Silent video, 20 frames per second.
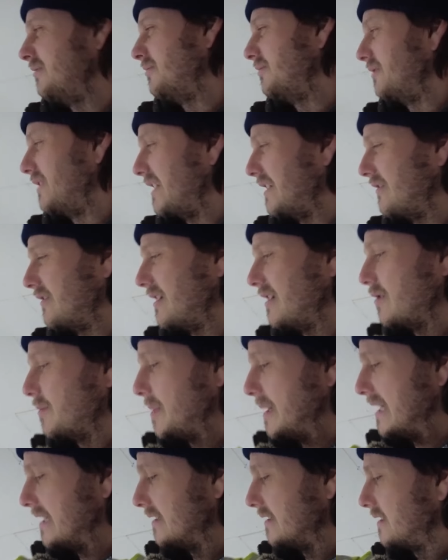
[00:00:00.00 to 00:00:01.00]
or there or
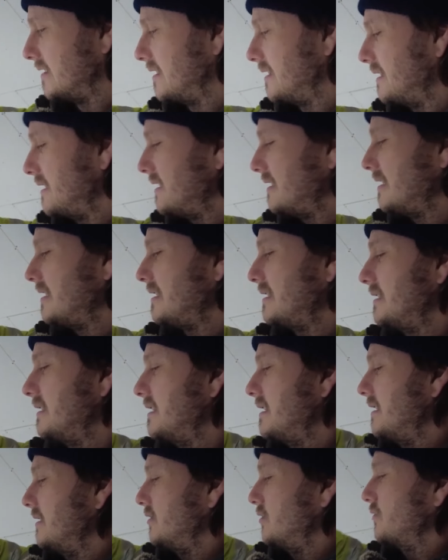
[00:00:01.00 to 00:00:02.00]
thereabouts. This is
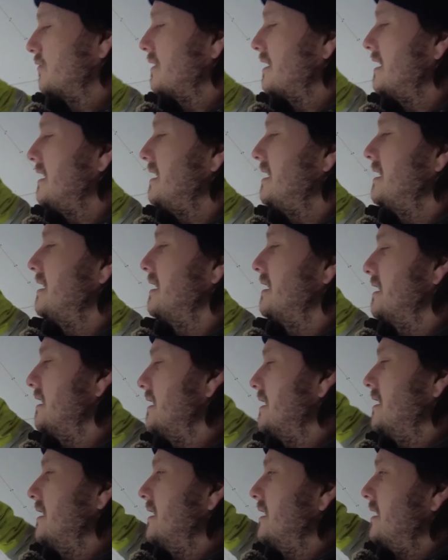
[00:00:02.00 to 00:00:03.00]
their trade,
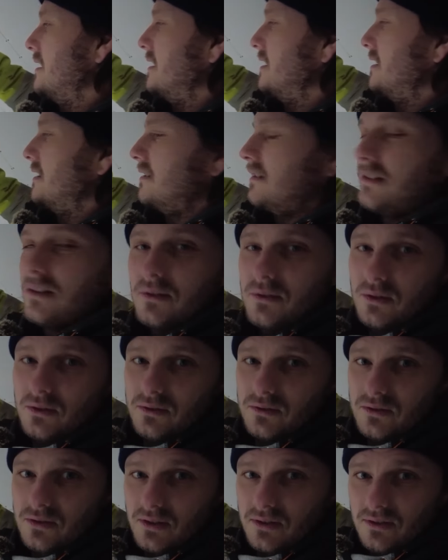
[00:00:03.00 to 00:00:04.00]
no
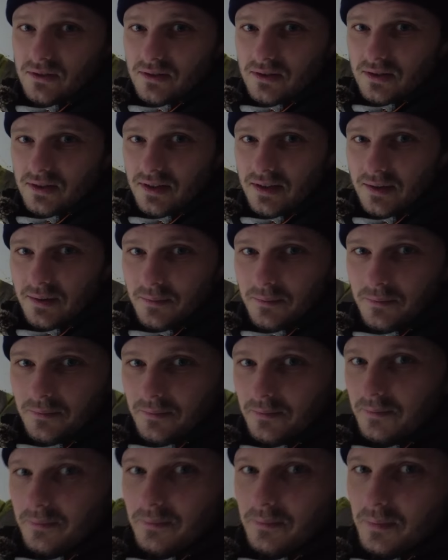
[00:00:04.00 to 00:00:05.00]
nonsense,
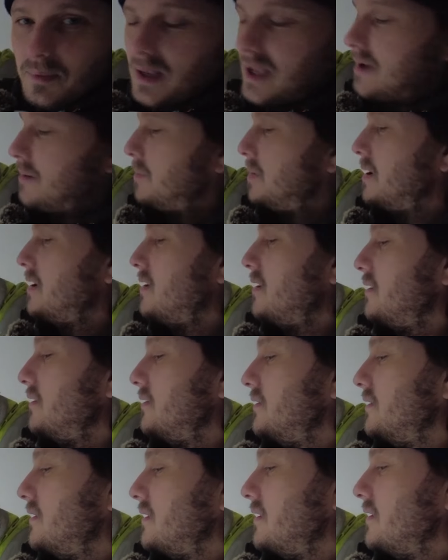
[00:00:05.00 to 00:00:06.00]
bare
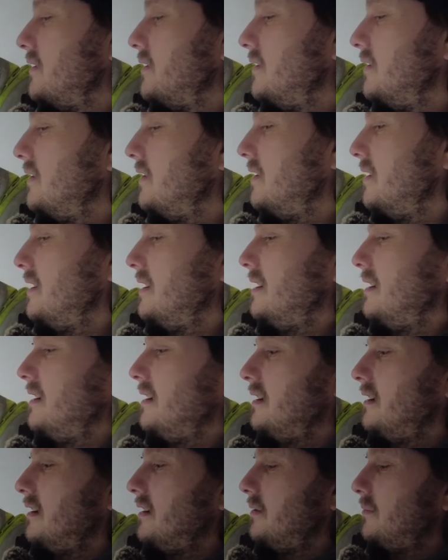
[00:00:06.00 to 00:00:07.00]
plaster,
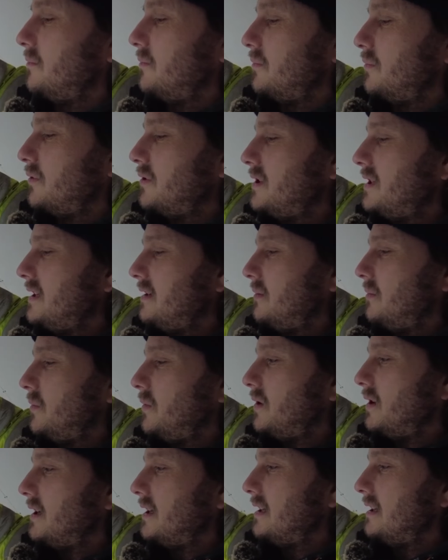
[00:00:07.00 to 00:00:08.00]
brilliant
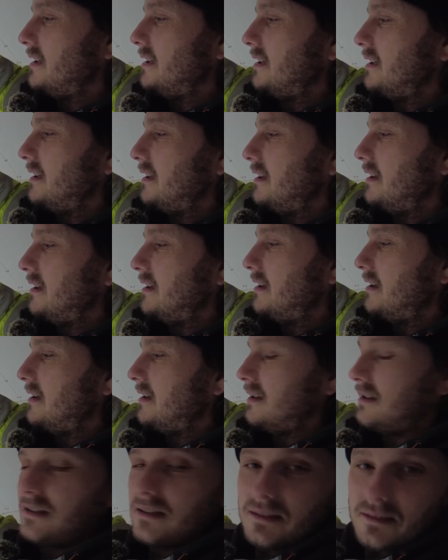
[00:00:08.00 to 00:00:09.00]
white
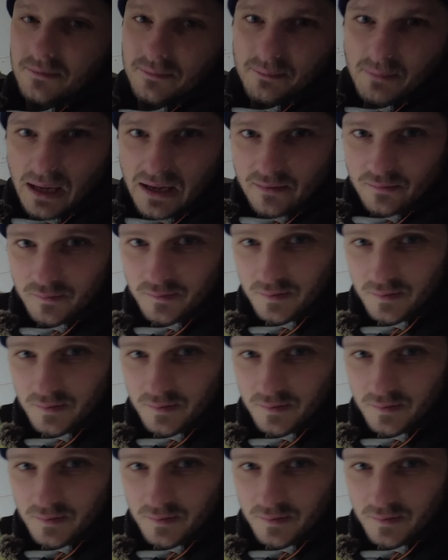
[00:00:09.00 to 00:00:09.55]
matte